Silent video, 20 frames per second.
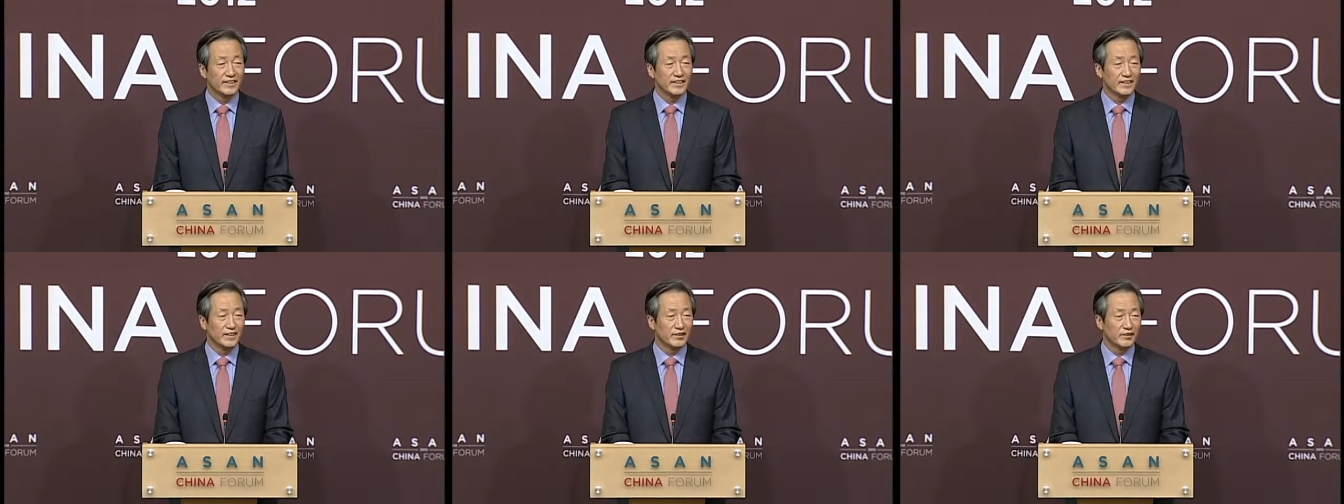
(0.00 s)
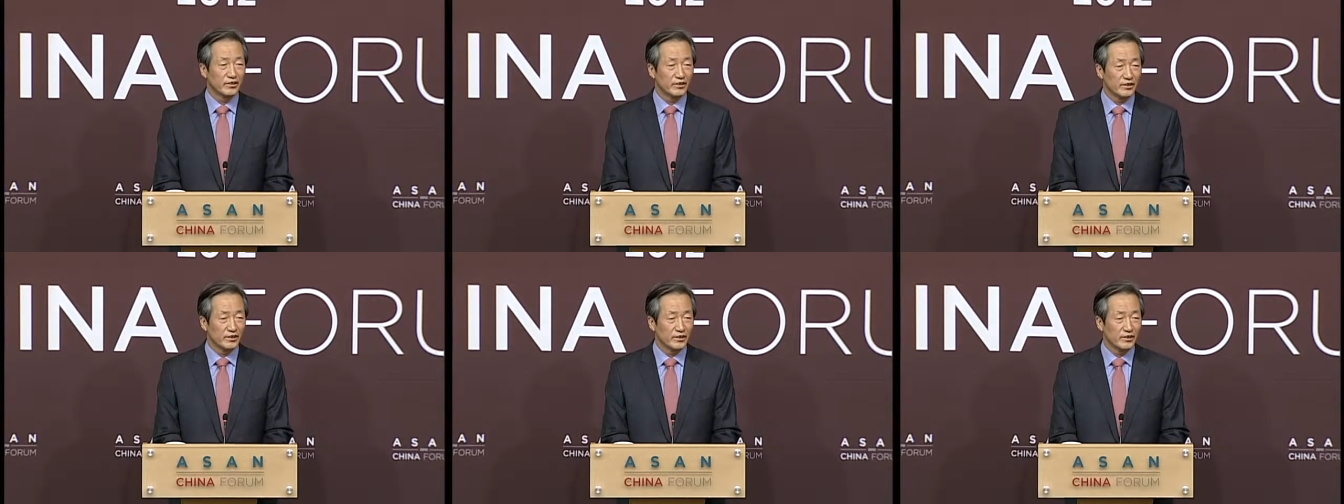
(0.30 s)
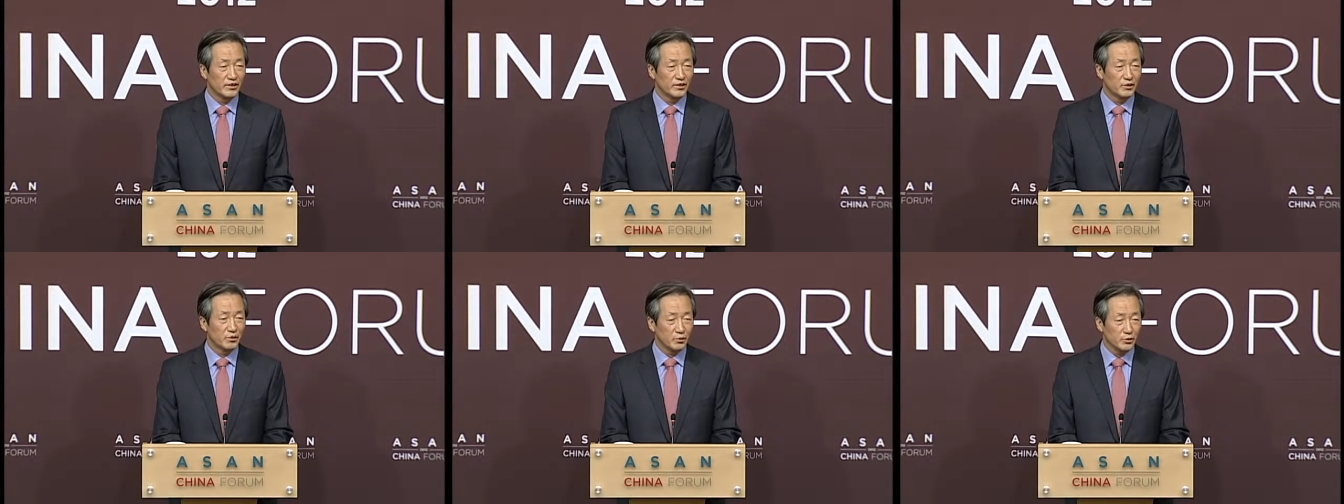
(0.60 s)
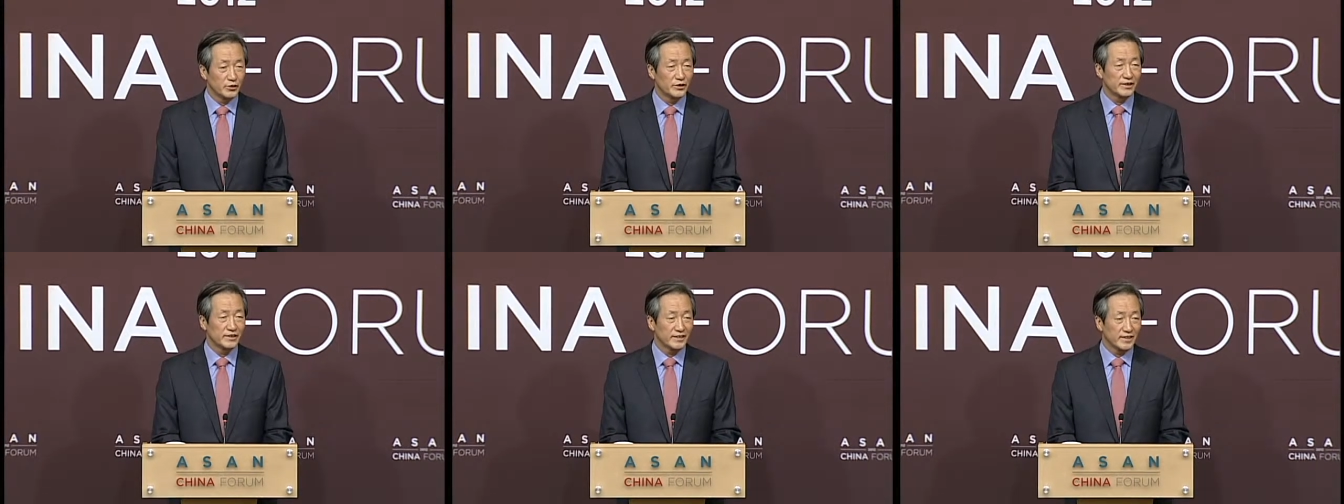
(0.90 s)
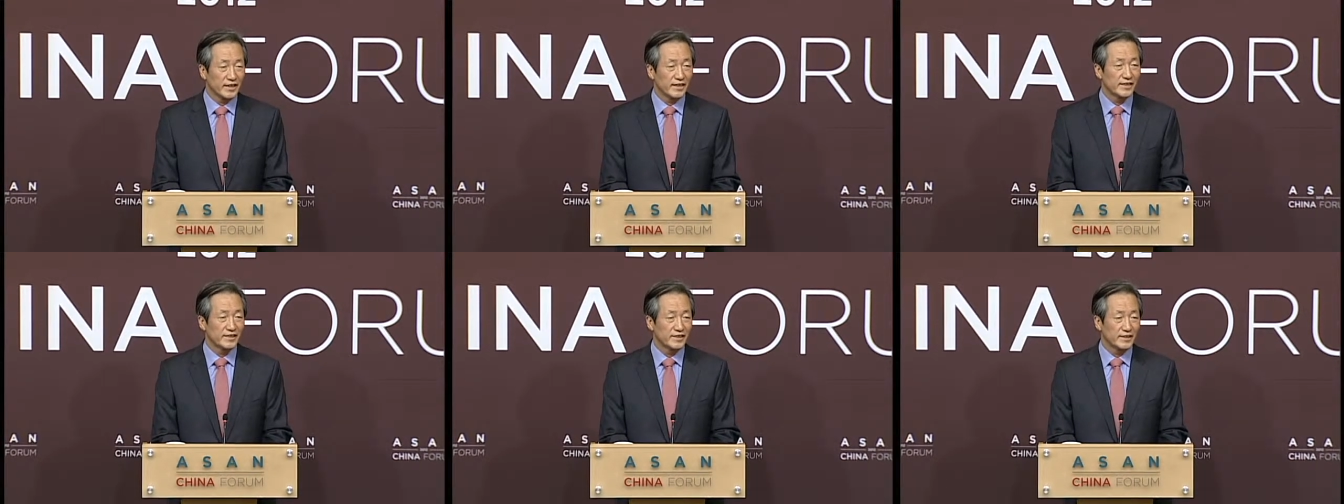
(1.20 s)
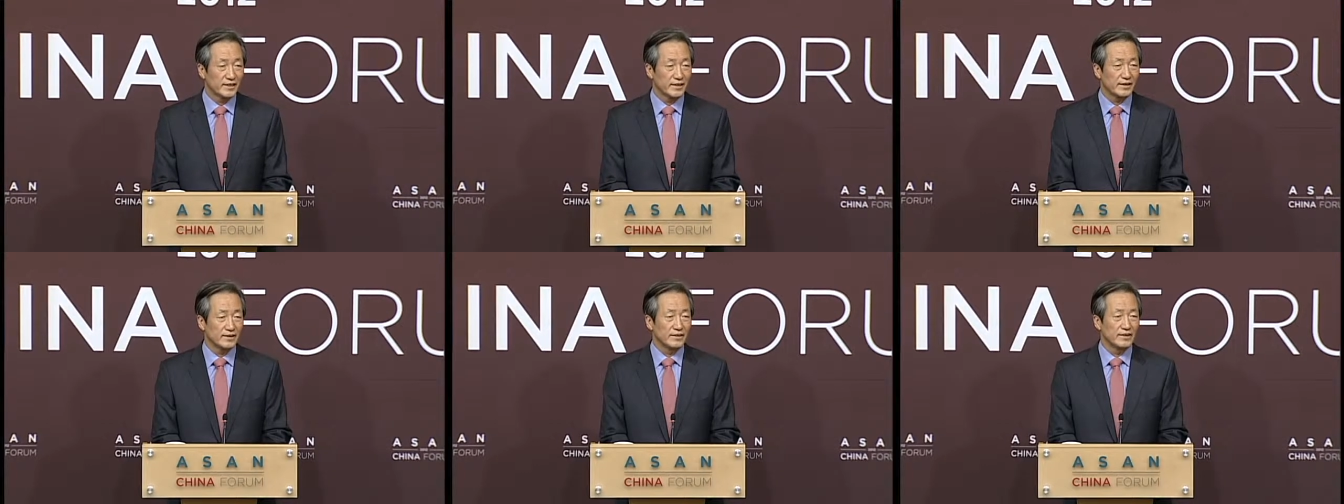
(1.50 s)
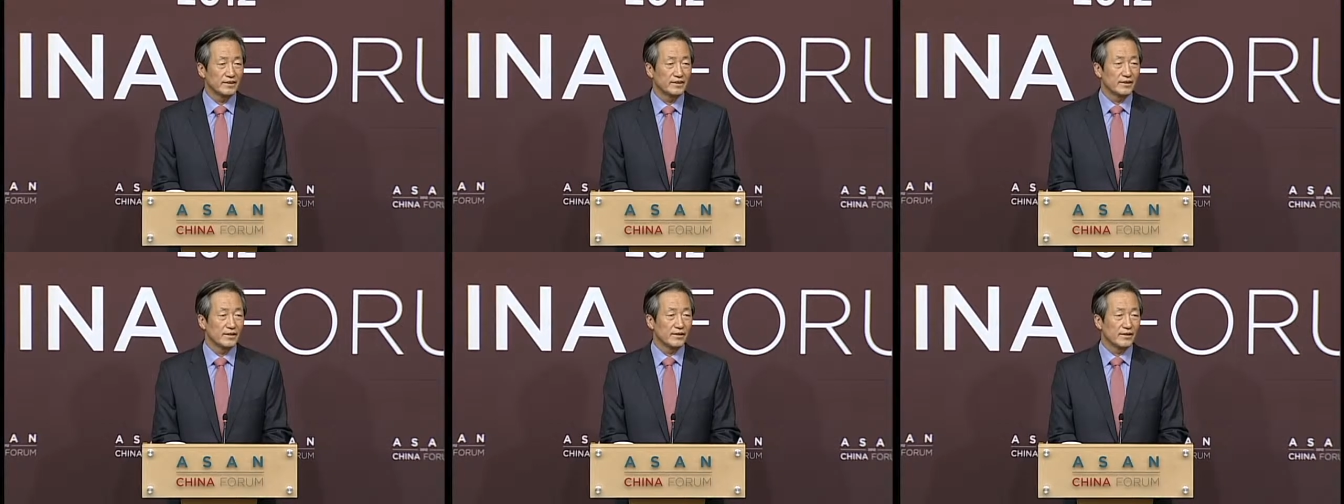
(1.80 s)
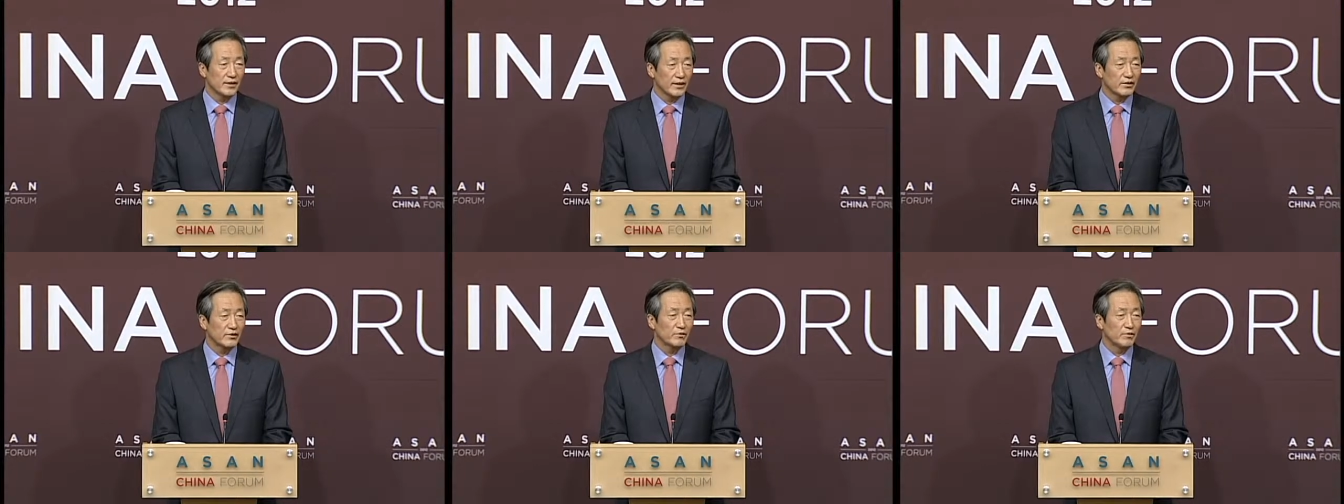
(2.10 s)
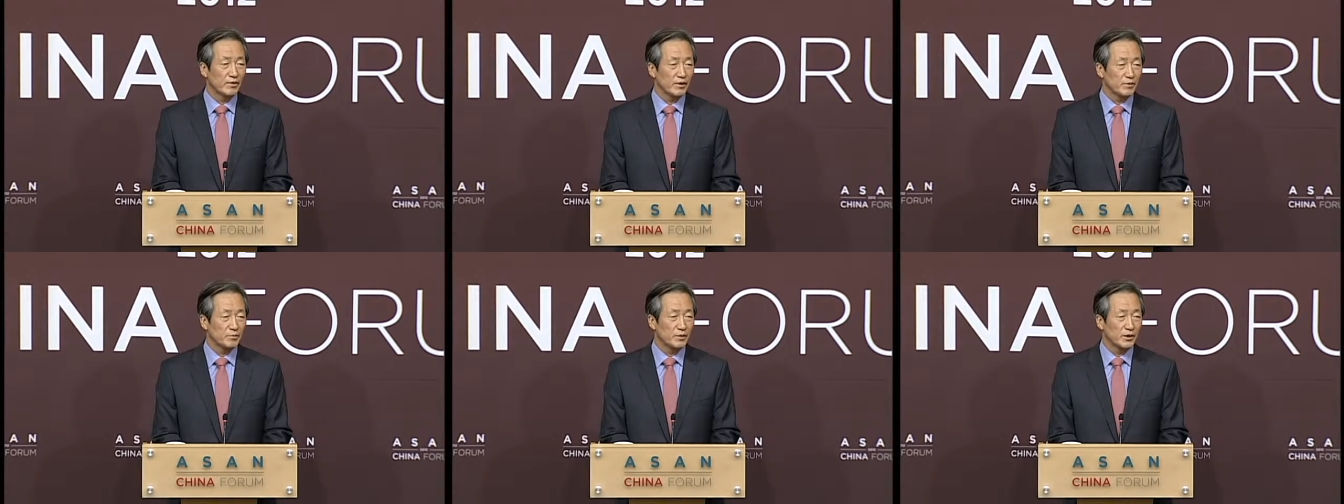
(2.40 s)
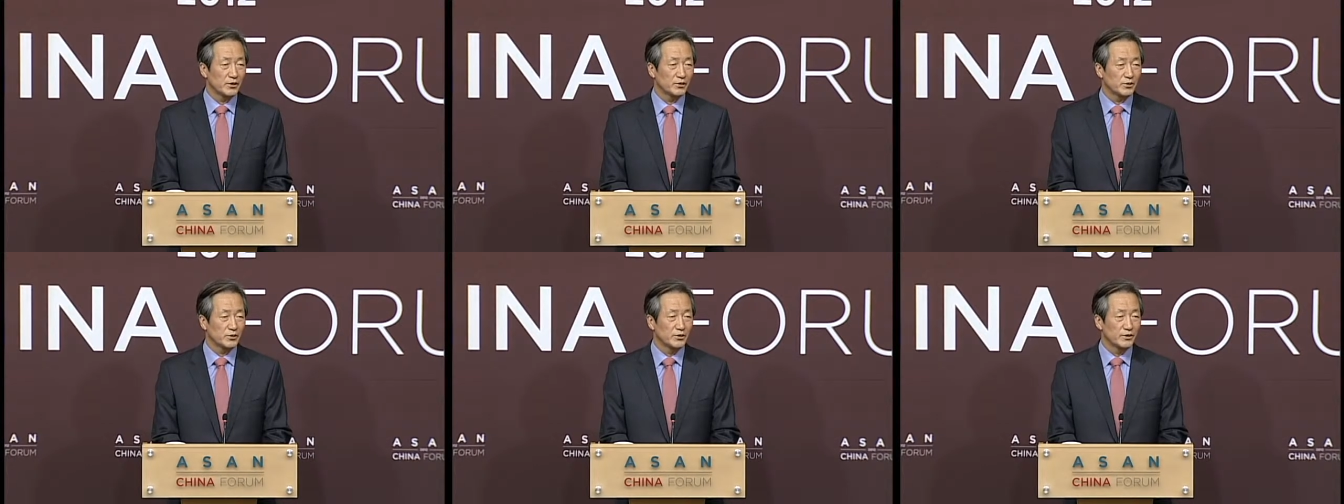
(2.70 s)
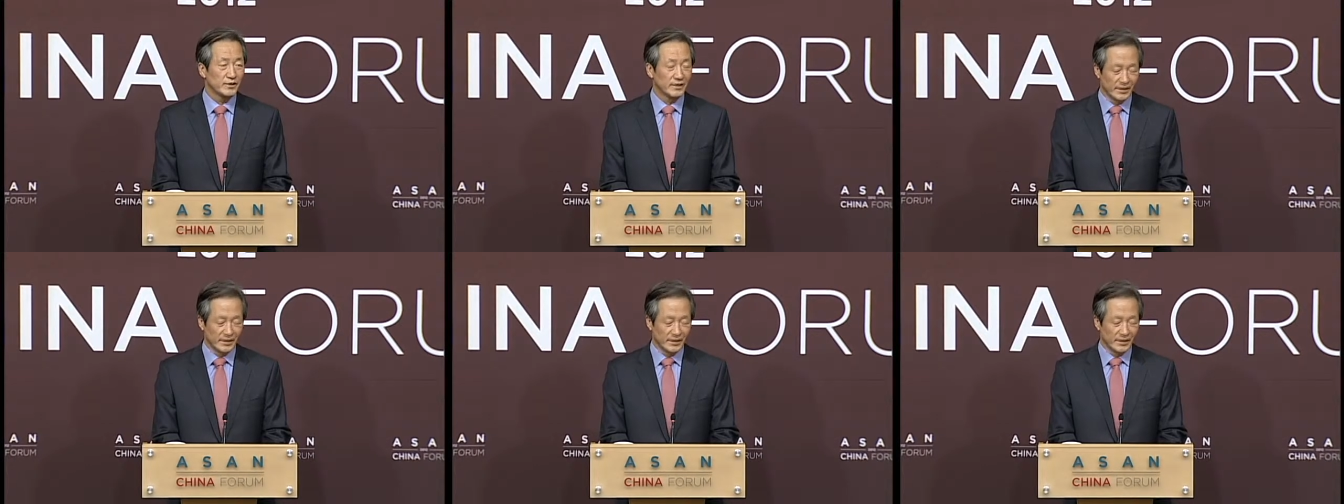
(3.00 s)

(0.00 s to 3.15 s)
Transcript: in Northeast Asia. Thank you very much.